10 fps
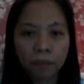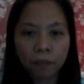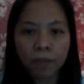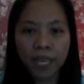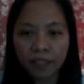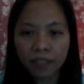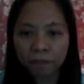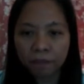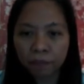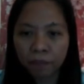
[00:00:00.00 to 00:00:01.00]
male.
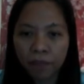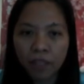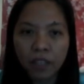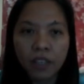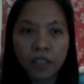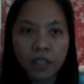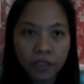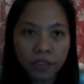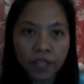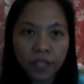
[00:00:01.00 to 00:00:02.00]

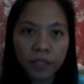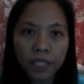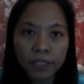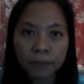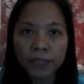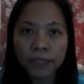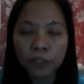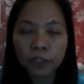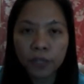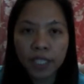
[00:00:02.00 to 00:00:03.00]
Now let's
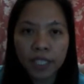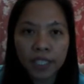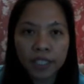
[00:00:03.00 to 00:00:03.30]
proceed to the